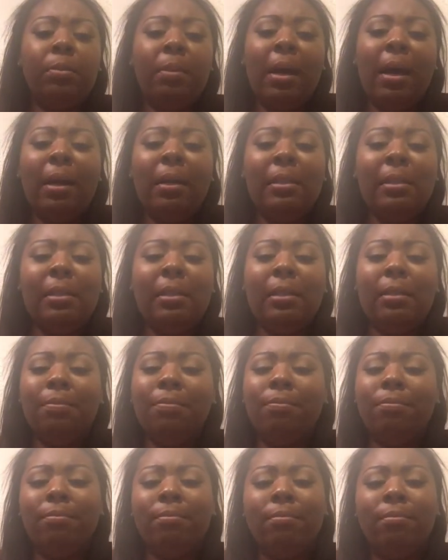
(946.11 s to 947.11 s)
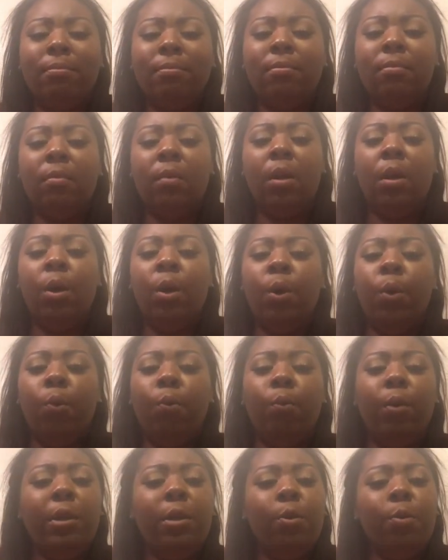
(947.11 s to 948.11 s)
But honestly,
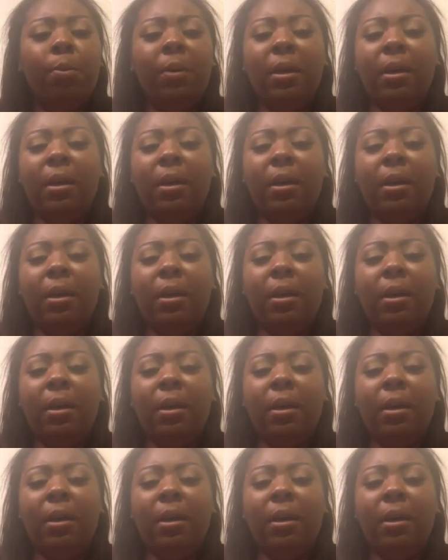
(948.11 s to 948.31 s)
when you